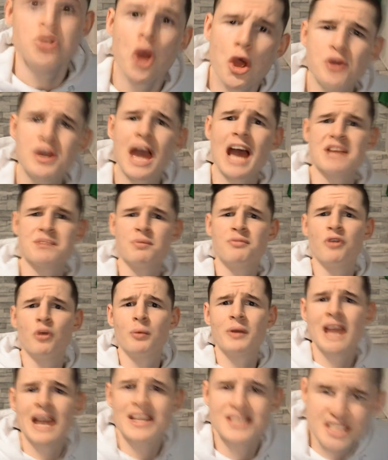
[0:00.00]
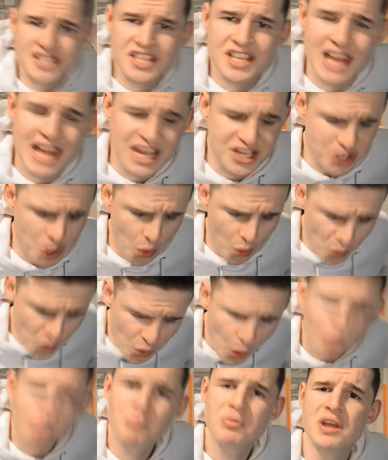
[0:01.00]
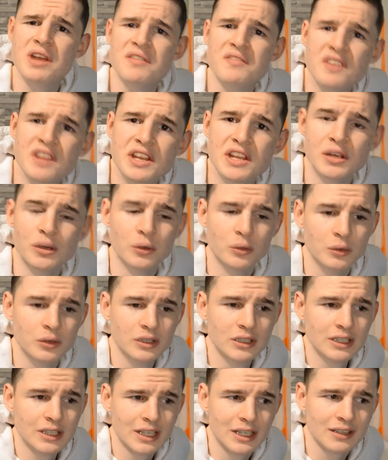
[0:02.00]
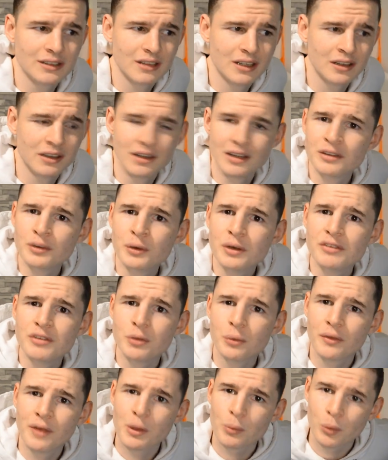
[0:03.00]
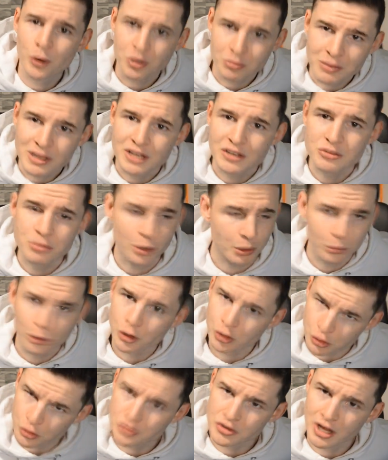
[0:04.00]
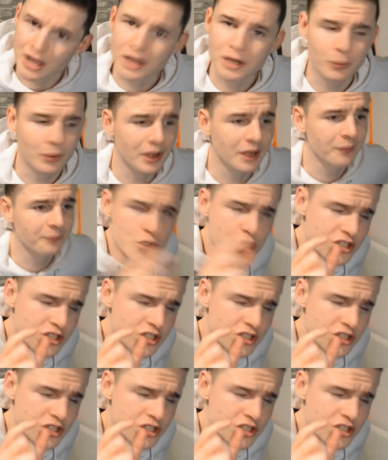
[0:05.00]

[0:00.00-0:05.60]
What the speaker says: Now guys, before we get into today's romping video, I don't even know what that word means, but I'm going to use it anyway.